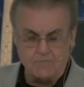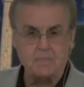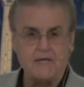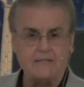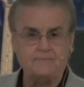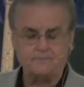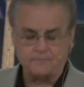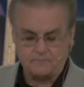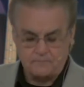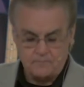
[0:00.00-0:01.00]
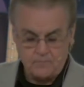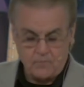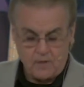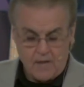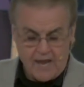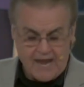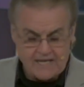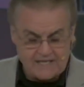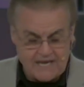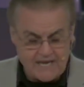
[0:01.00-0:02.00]
to be. A
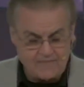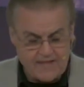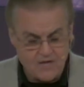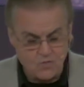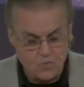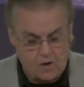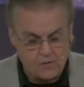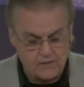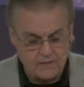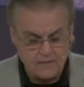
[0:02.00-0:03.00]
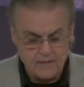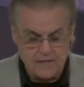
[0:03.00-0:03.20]
king that is walking